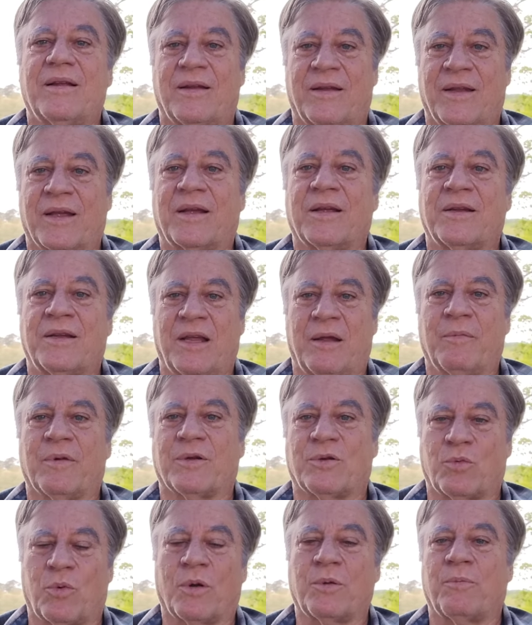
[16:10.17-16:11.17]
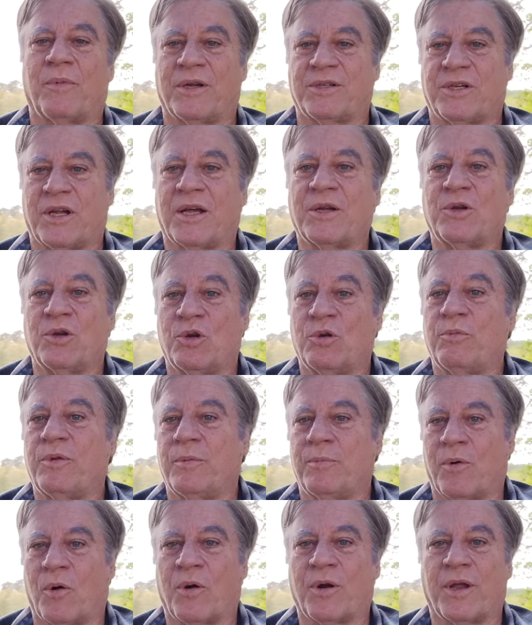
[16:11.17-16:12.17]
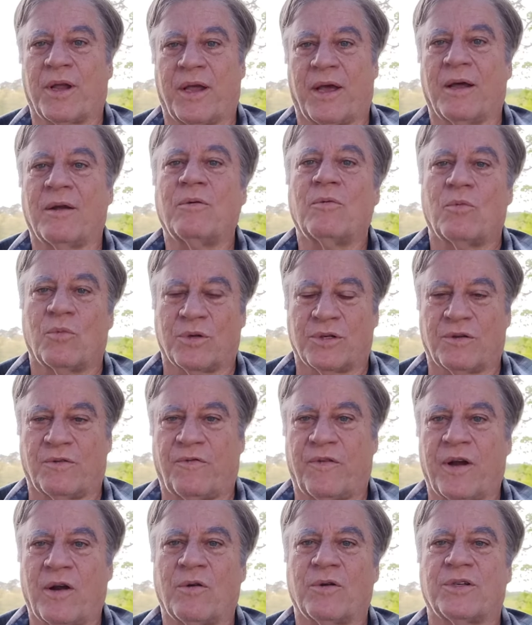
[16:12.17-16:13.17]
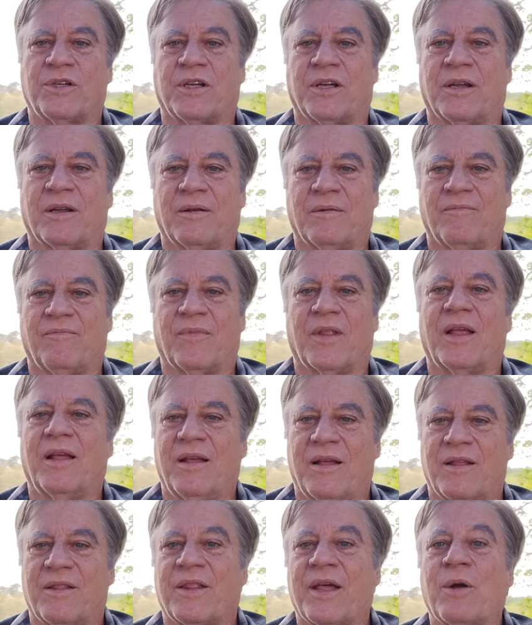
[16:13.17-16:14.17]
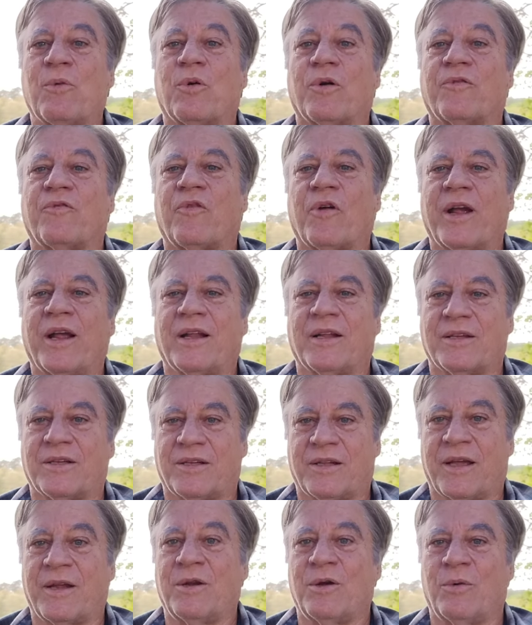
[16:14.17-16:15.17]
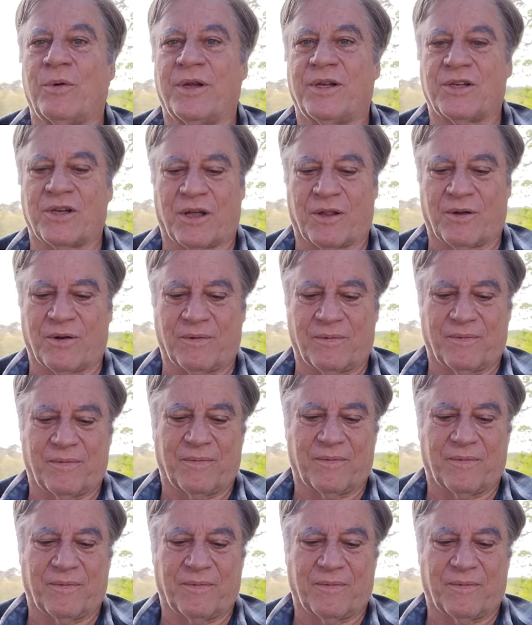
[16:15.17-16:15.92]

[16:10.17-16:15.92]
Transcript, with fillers: Nicodemus, what must I do to be born again, was a Pharisee. They were friends. They knew each other.